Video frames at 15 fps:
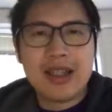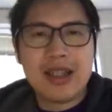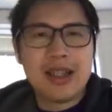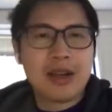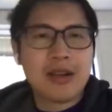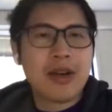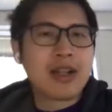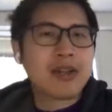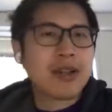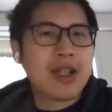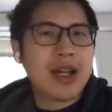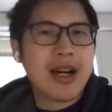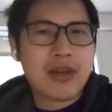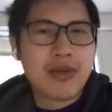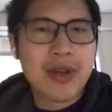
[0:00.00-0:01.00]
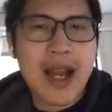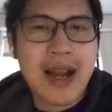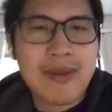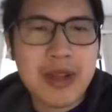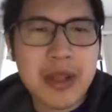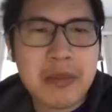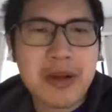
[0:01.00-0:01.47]
the question now is we
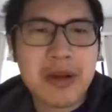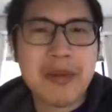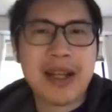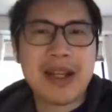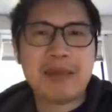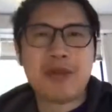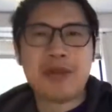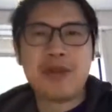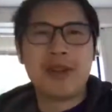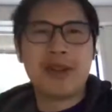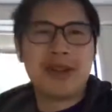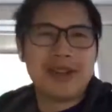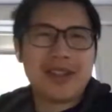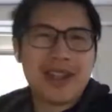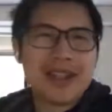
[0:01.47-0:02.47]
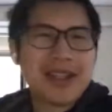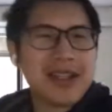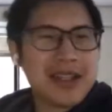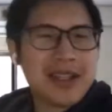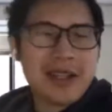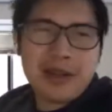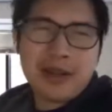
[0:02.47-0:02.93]
have to implement a blue node in
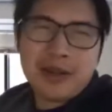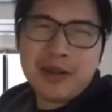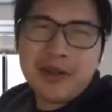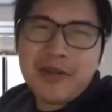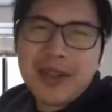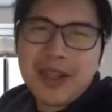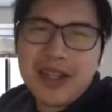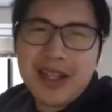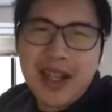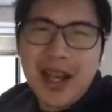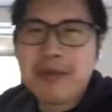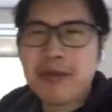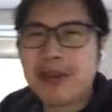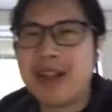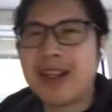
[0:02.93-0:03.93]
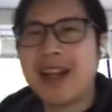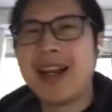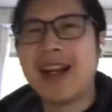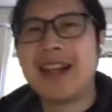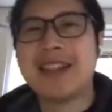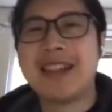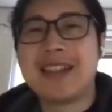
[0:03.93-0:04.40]
the new library,
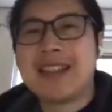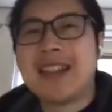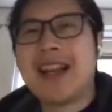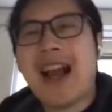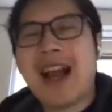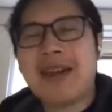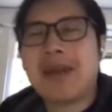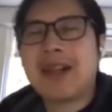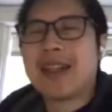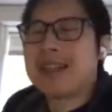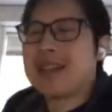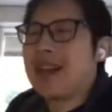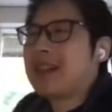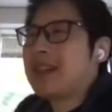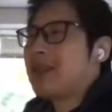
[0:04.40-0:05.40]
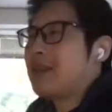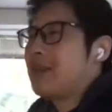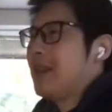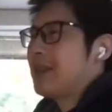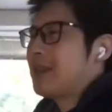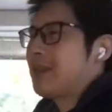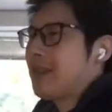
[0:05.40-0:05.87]
and it's happened exactly
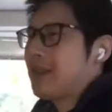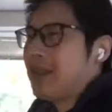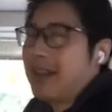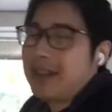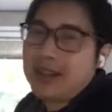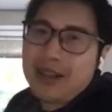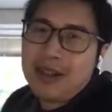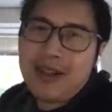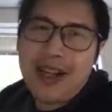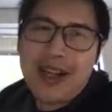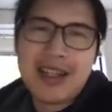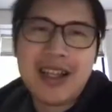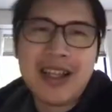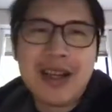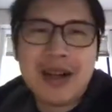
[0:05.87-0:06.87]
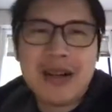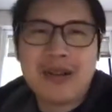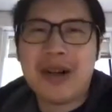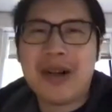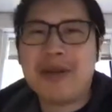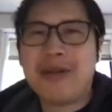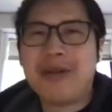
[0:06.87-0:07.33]
to us a few years ago. And
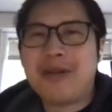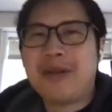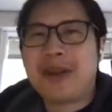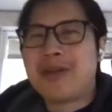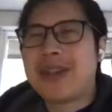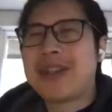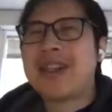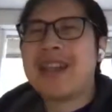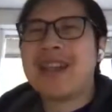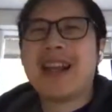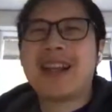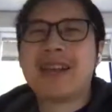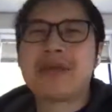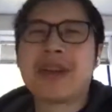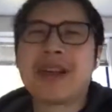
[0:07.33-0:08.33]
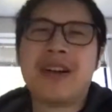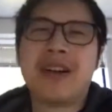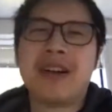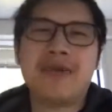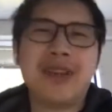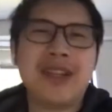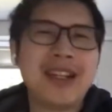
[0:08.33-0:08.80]
well, what we did then is we
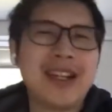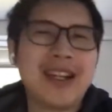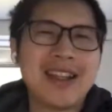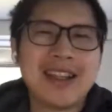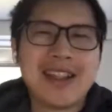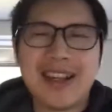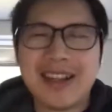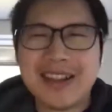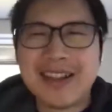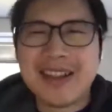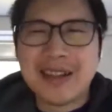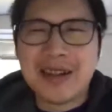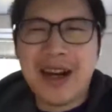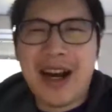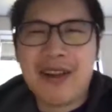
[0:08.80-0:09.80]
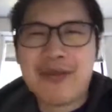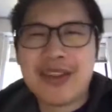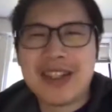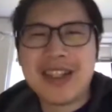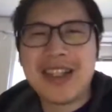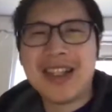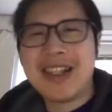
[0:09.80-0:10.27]
call NVIDIA, and then
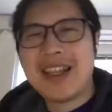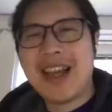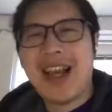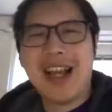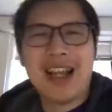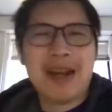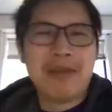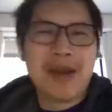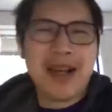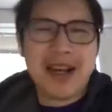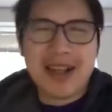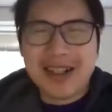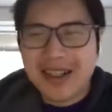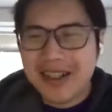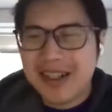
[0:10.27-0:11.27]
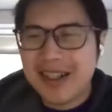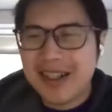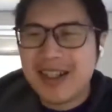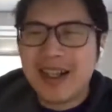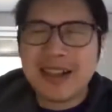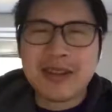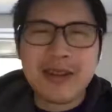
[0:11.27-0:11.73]
after a year they add that back.
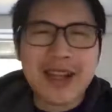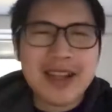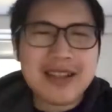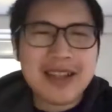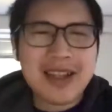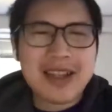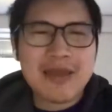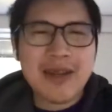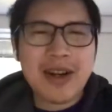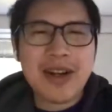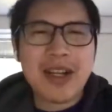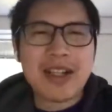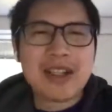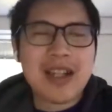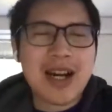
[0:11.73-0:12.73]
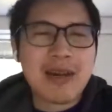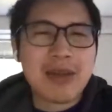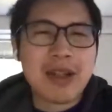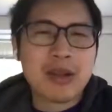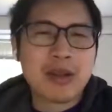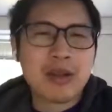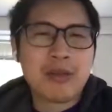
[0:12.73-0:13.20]
As you can see, it's very
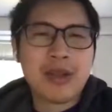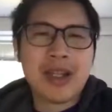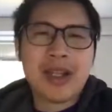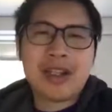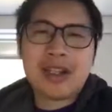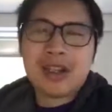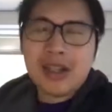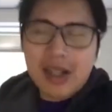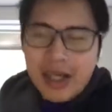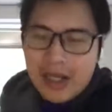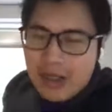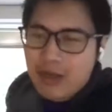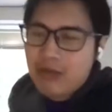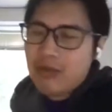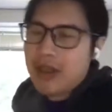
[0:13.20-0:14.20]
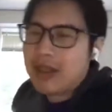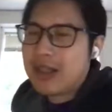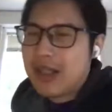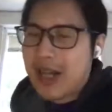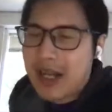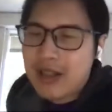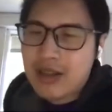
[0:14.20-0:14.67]
time consuming and
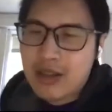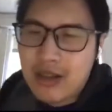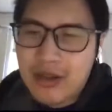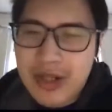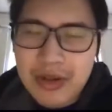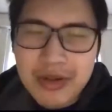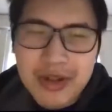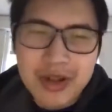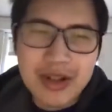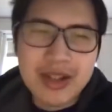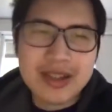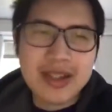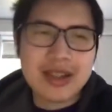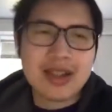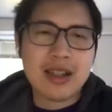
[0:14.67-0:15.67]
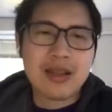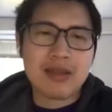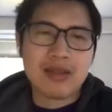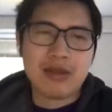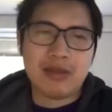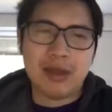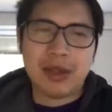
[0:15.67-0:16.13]
human engineering resources
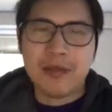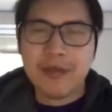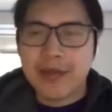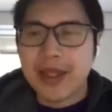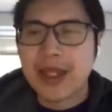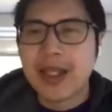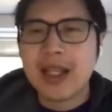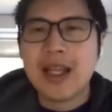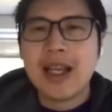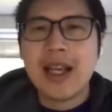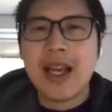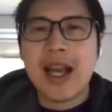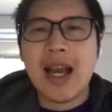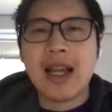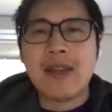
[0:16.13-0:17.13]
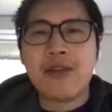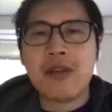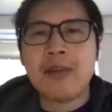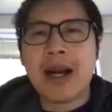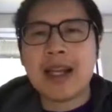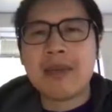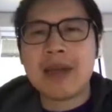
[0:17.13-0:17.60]
consuming. And if
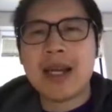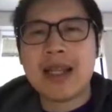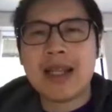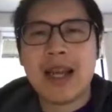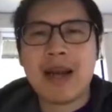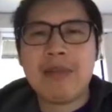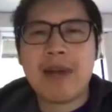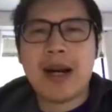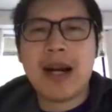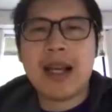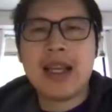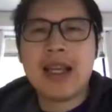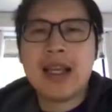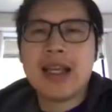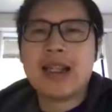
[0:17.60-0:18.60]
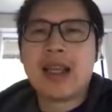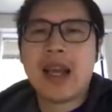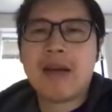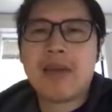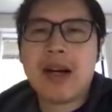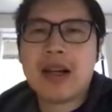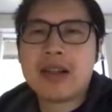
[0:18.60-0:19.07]
you multiply that by
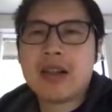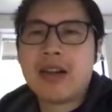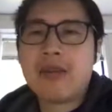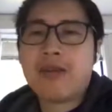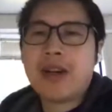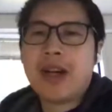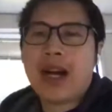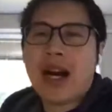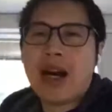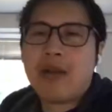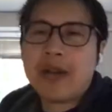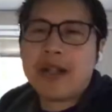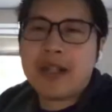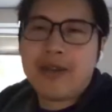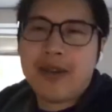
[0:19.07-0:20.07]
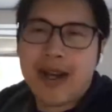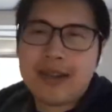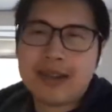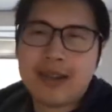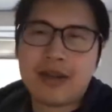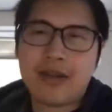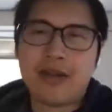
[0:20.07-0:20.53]
the amount of hardware
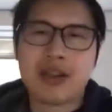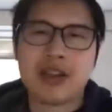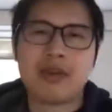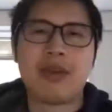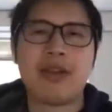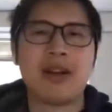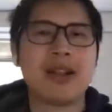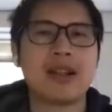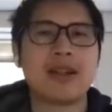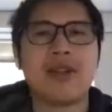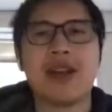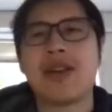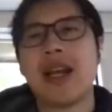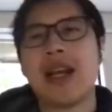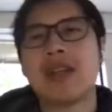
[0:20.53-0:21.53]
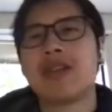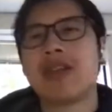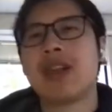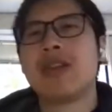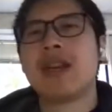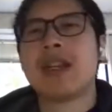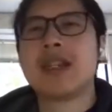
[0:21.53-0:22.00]
devices you want to support, it's a very
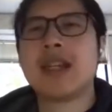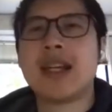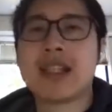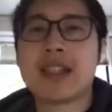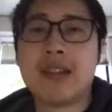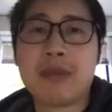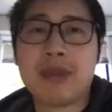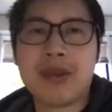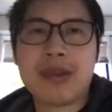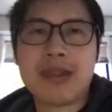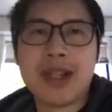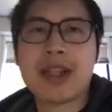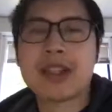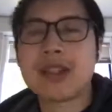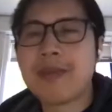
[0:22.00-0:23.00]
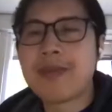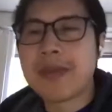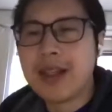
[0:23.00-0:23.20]
engineering intensive process.